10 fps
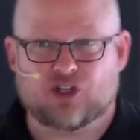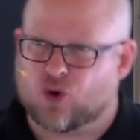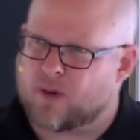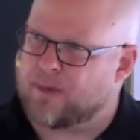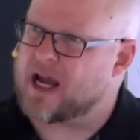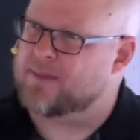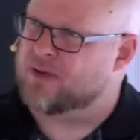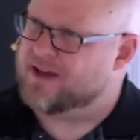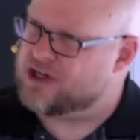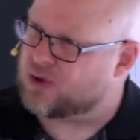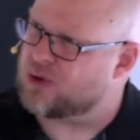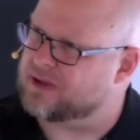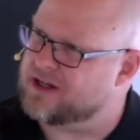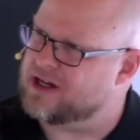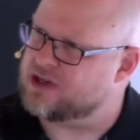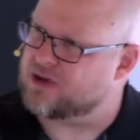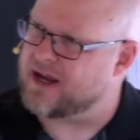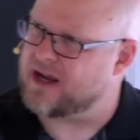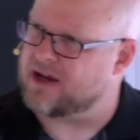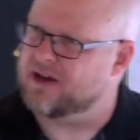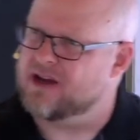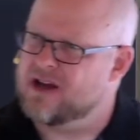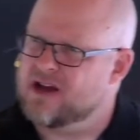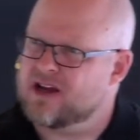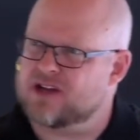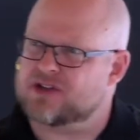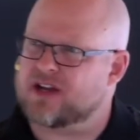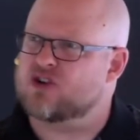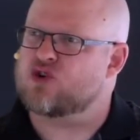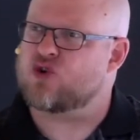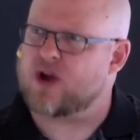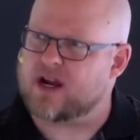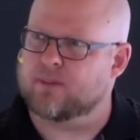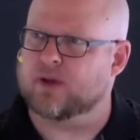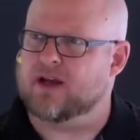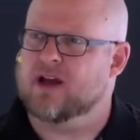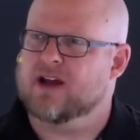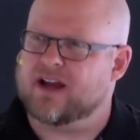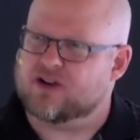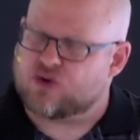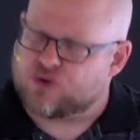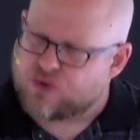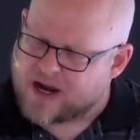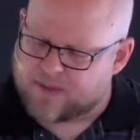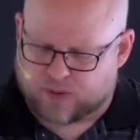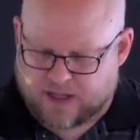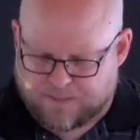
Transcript: your Bible that you're holding in your hand, is incredibly, incredibly